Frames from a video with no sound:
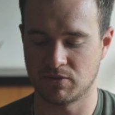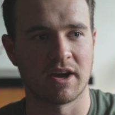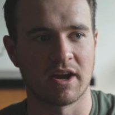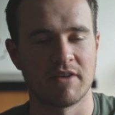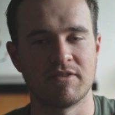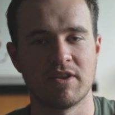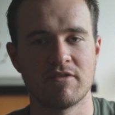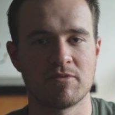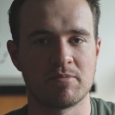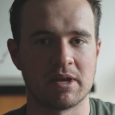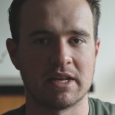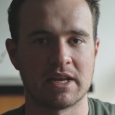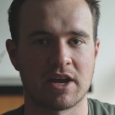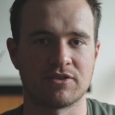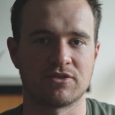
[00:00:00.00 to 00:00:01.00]
I've never
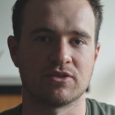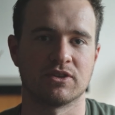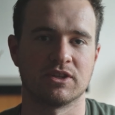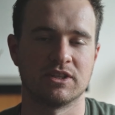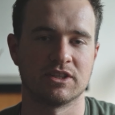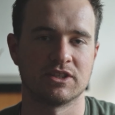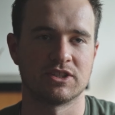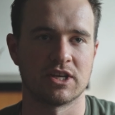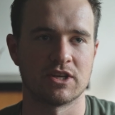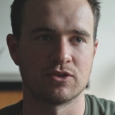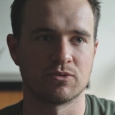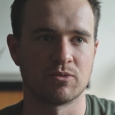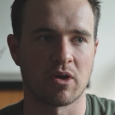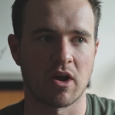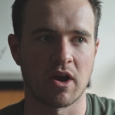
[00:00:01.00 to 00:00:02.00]
been natural in the
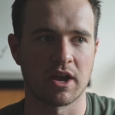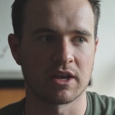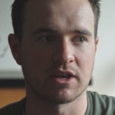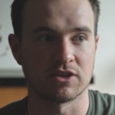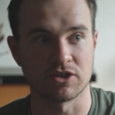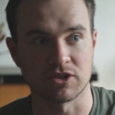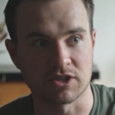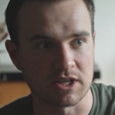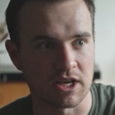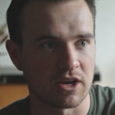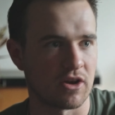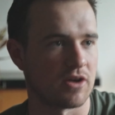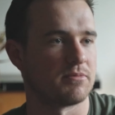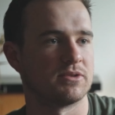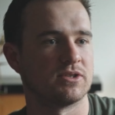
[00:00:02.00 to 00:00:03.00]
sense where I can just see a
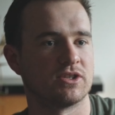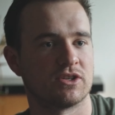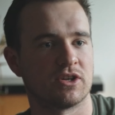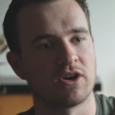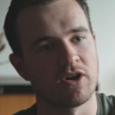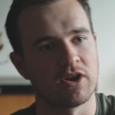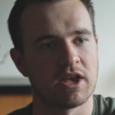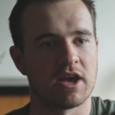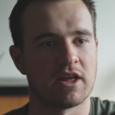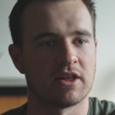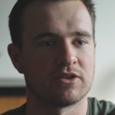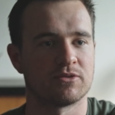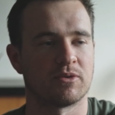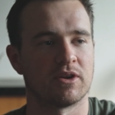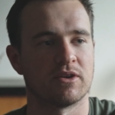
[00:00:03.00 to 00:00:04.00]
composition and go, yeah,
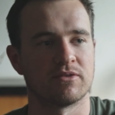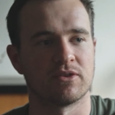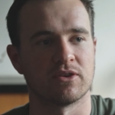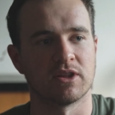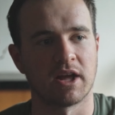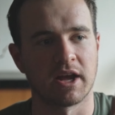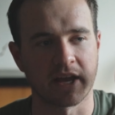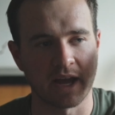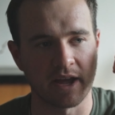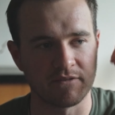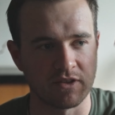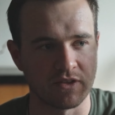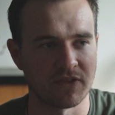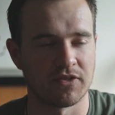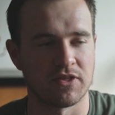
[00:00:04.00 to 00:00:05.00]
that's wonderful. Like, I have
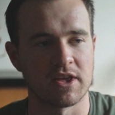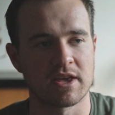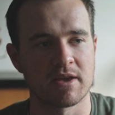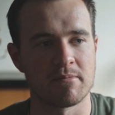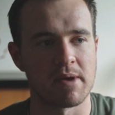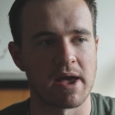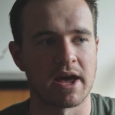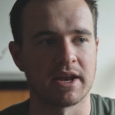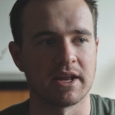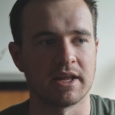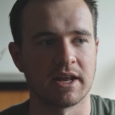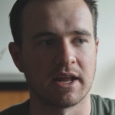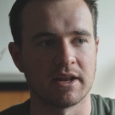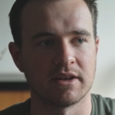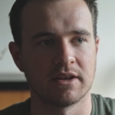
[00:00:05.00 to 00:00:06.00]
to think about it
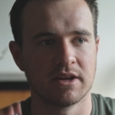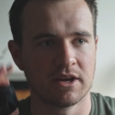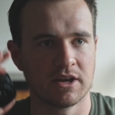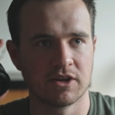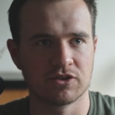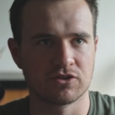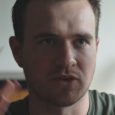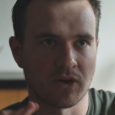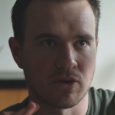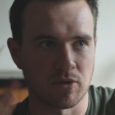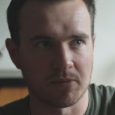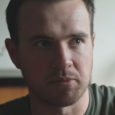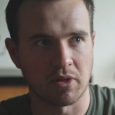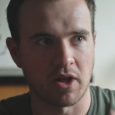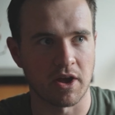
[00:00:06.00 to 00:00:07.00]
and try to
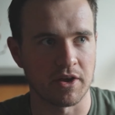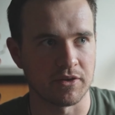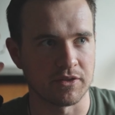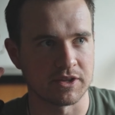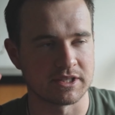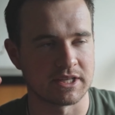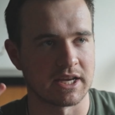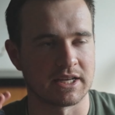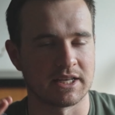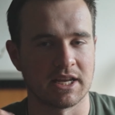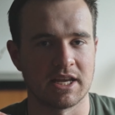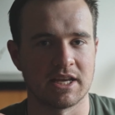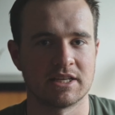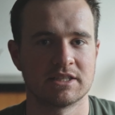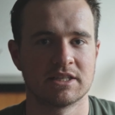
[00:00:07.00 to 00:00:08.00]
apply all the
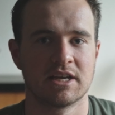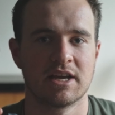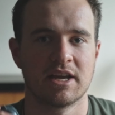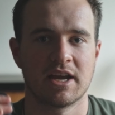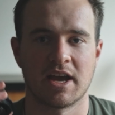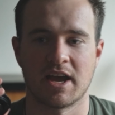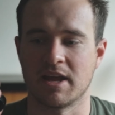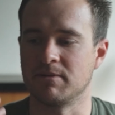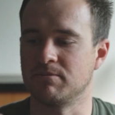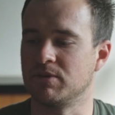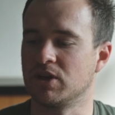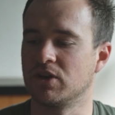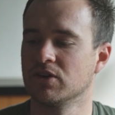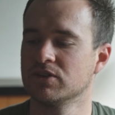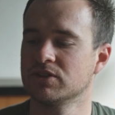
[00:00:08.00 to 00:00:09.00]
techniques. And
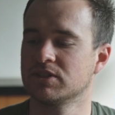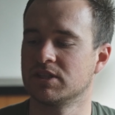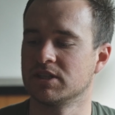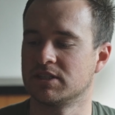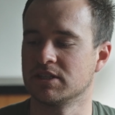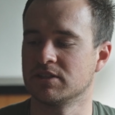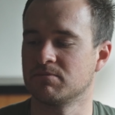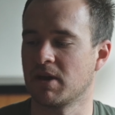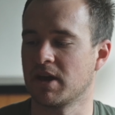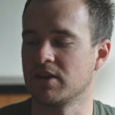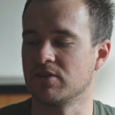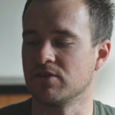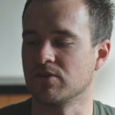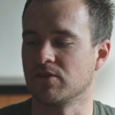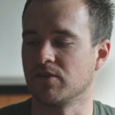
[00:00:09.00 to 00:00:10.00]
because this is
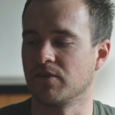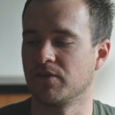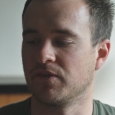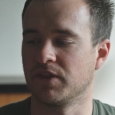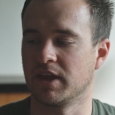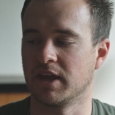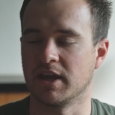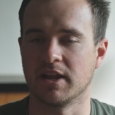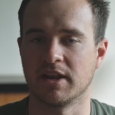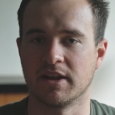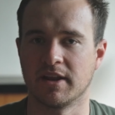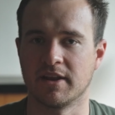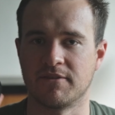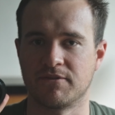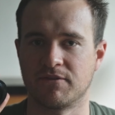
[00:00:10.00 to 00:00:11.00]
manual,
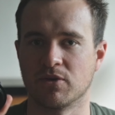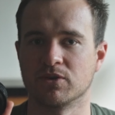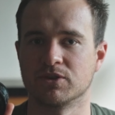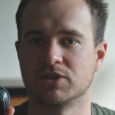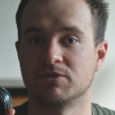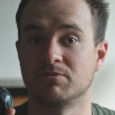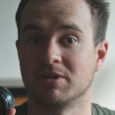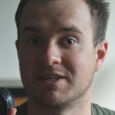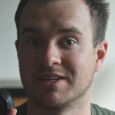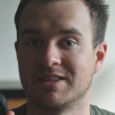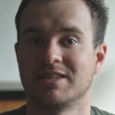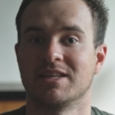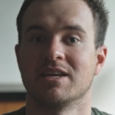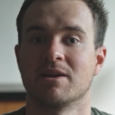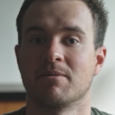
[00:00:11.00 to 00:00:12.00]
it forces me to
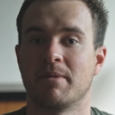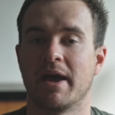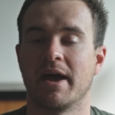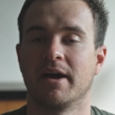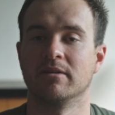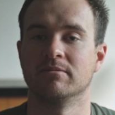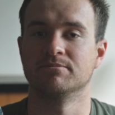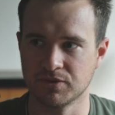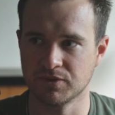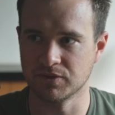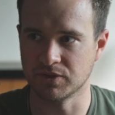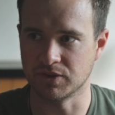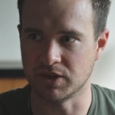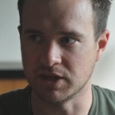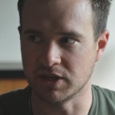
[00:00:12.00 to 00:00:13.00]
think about
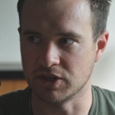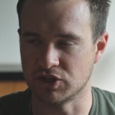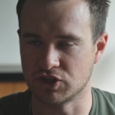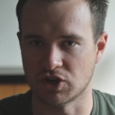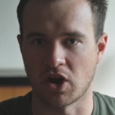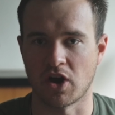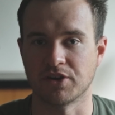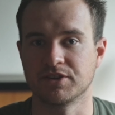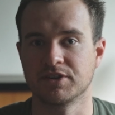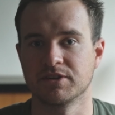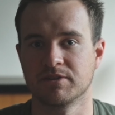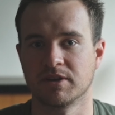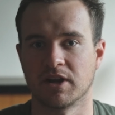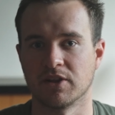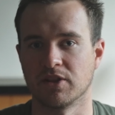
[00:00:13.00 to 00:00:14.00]
the shot
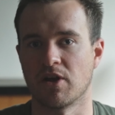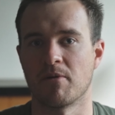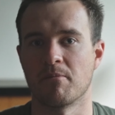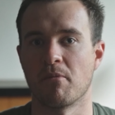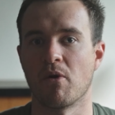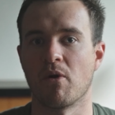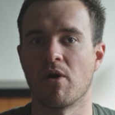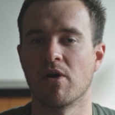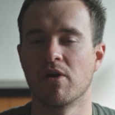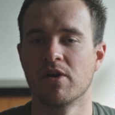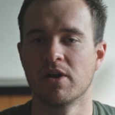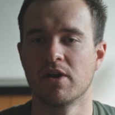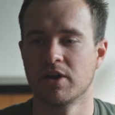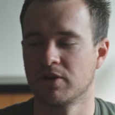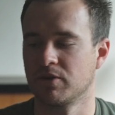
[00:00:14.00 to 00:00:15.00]
a lot more,
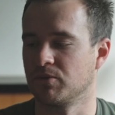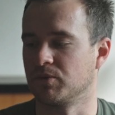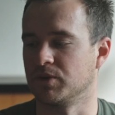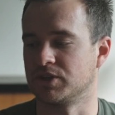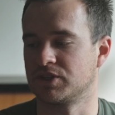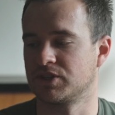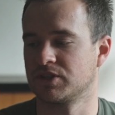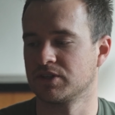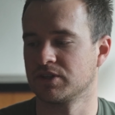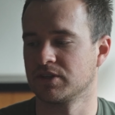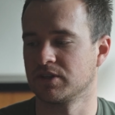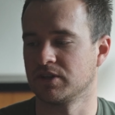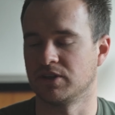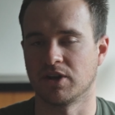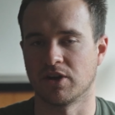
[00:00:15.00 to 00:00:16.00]
which,
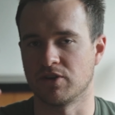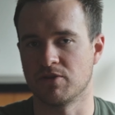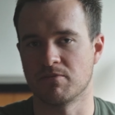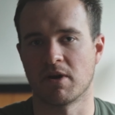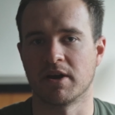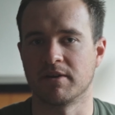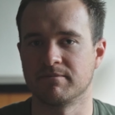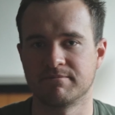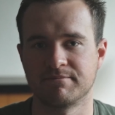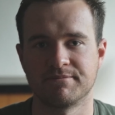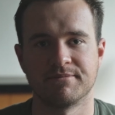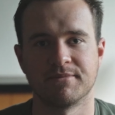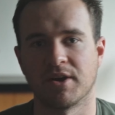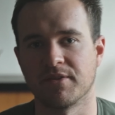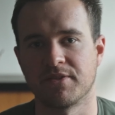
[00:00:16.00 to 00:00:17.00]
you know, you might
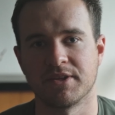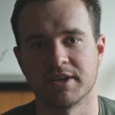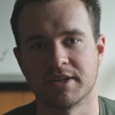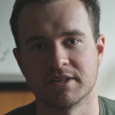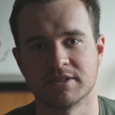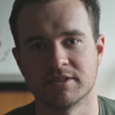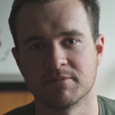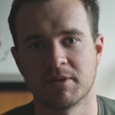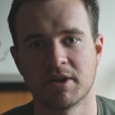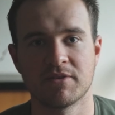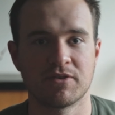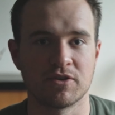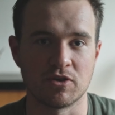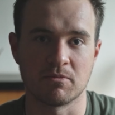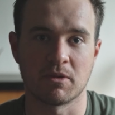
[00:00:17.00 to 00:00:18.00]
not think is a
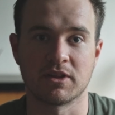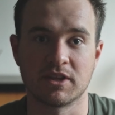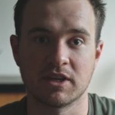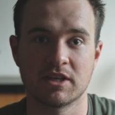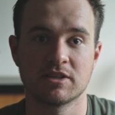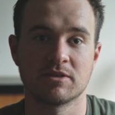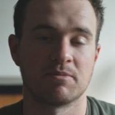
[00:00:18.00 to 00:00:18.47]
benefit, you might think is a